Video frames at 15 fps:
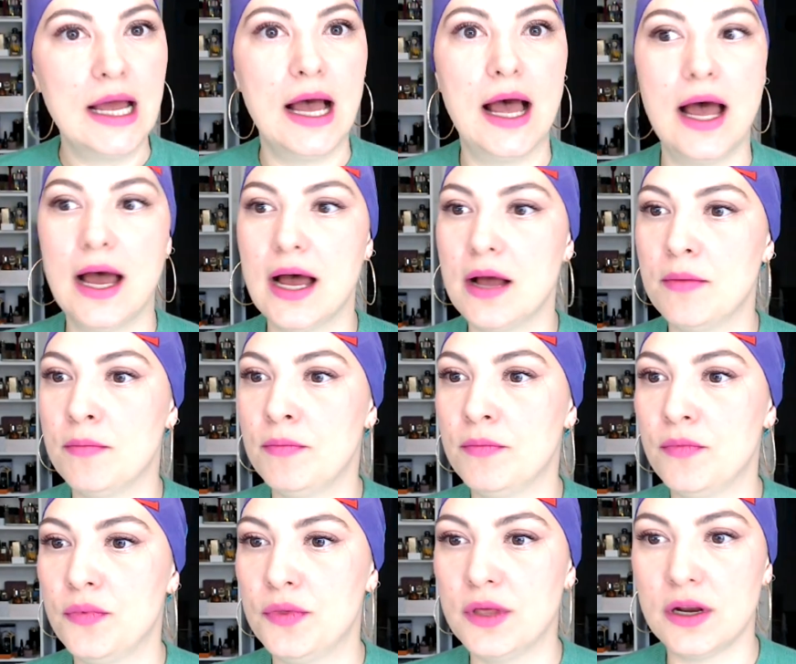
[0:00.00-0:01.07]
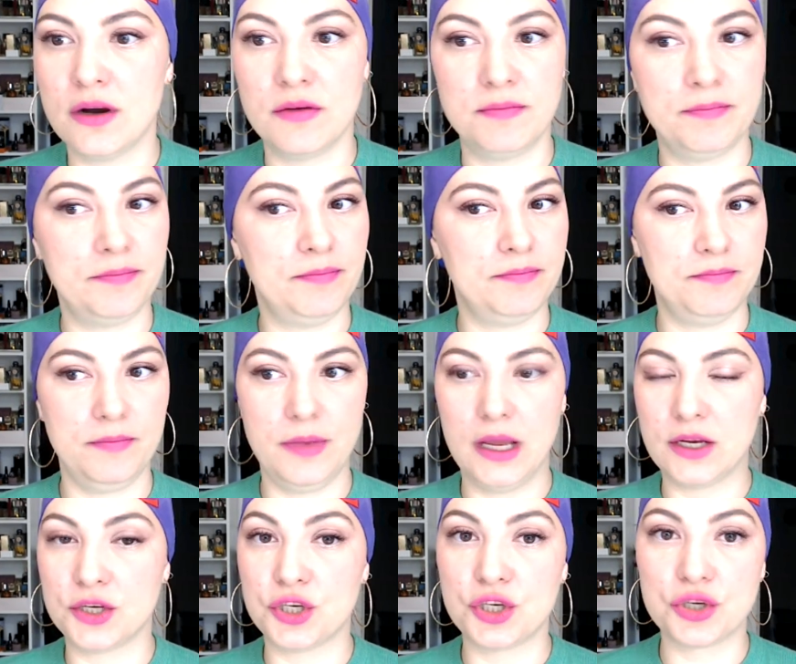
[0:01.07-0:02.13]
They're
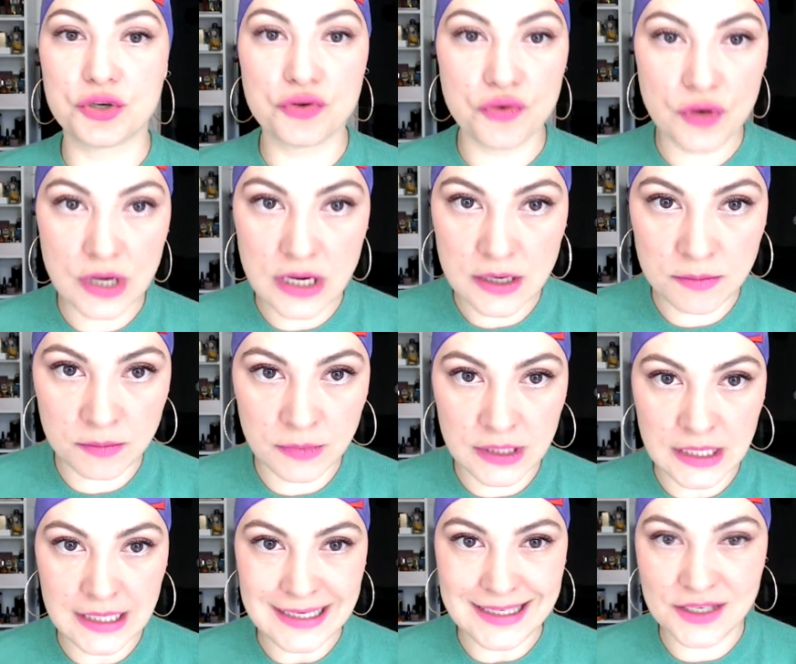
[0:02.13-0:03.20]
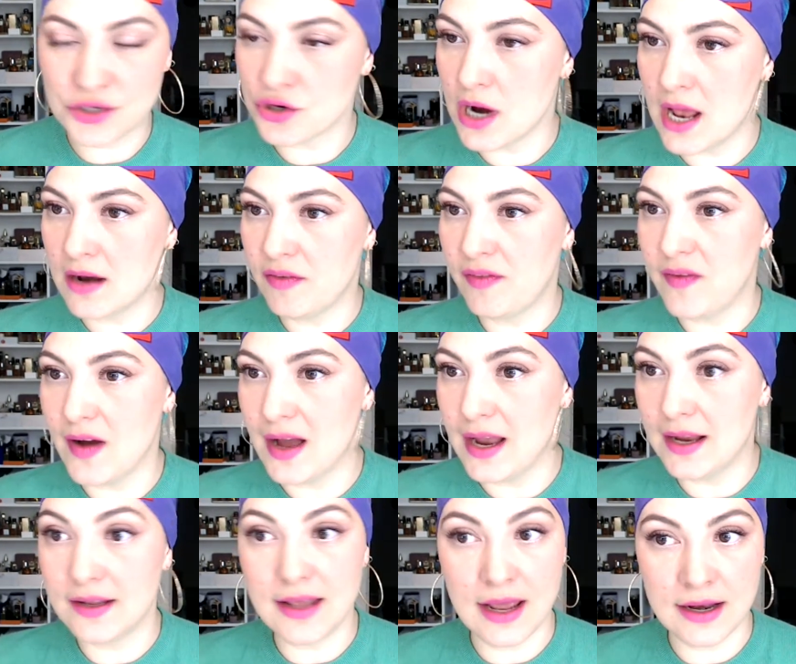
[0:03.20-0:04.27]
extremely
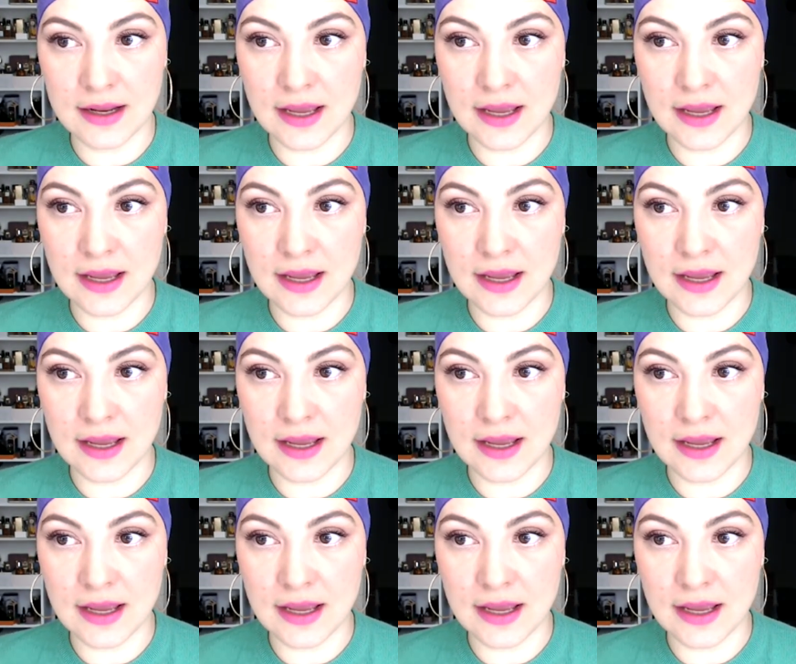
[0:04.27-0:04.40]
stratified and,